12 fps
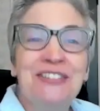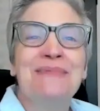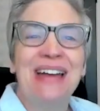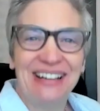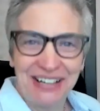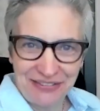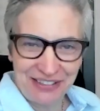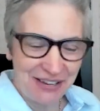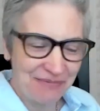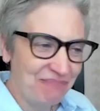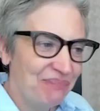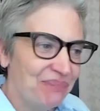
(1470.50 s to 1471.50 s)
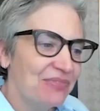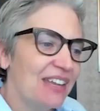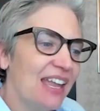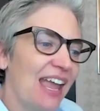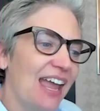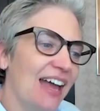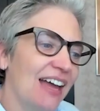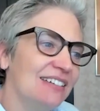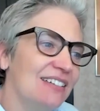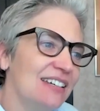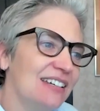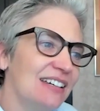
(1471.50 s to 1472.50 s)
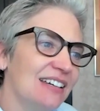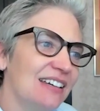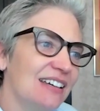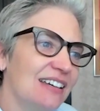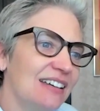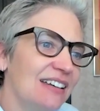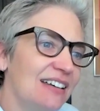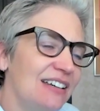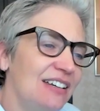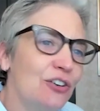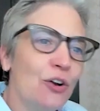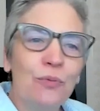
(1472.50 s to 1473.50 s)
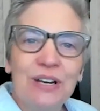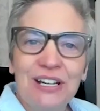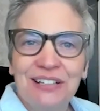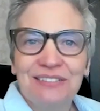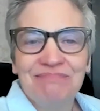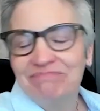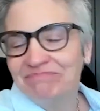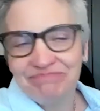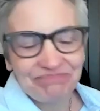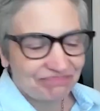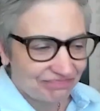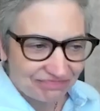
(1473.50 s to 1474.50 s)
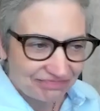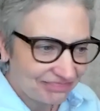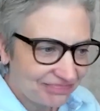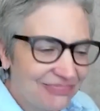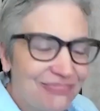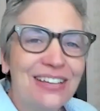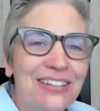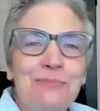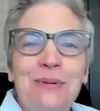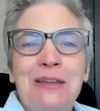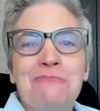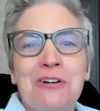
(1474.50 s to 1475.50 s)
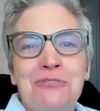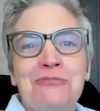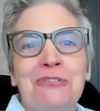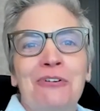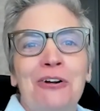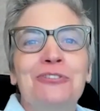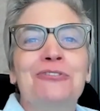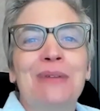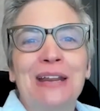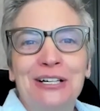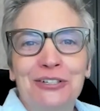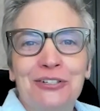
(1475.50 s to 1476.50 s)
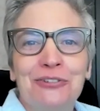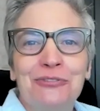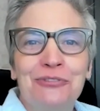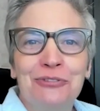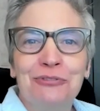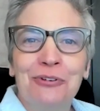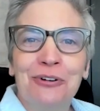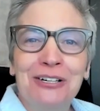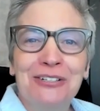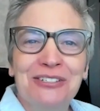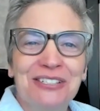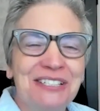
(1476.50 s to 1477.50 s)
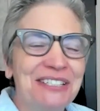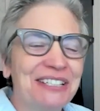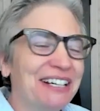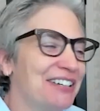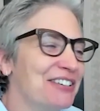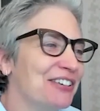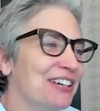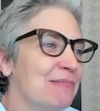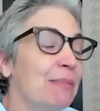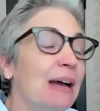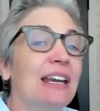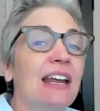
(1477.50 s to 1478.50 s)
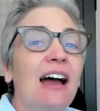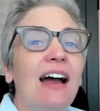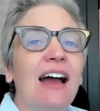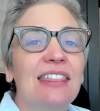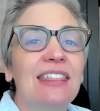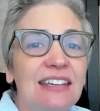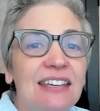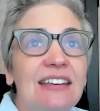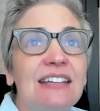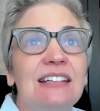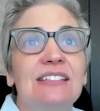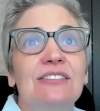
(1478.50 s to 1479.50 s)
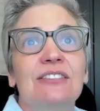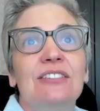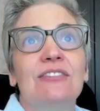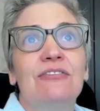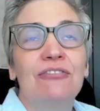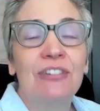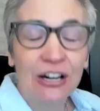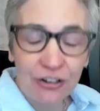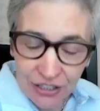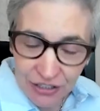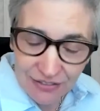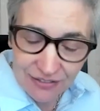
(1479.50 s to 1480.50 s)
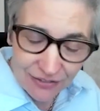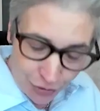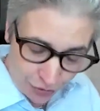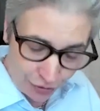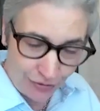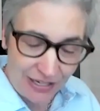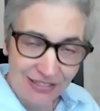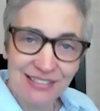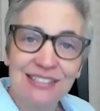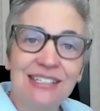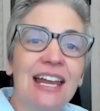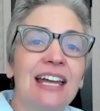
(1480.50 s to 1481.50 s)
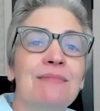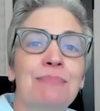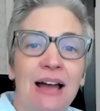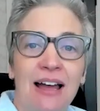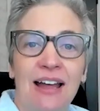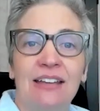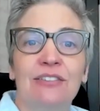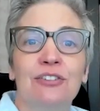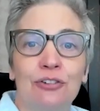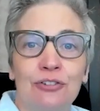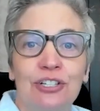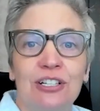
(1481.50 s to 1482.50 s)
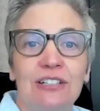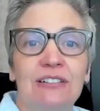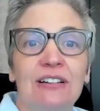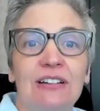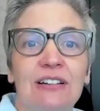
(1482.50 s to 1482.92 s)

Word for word: too many of them. And, you know, we can debate whether there are too many or too few lawyers in the country, but I think that it is very true and stand by the notion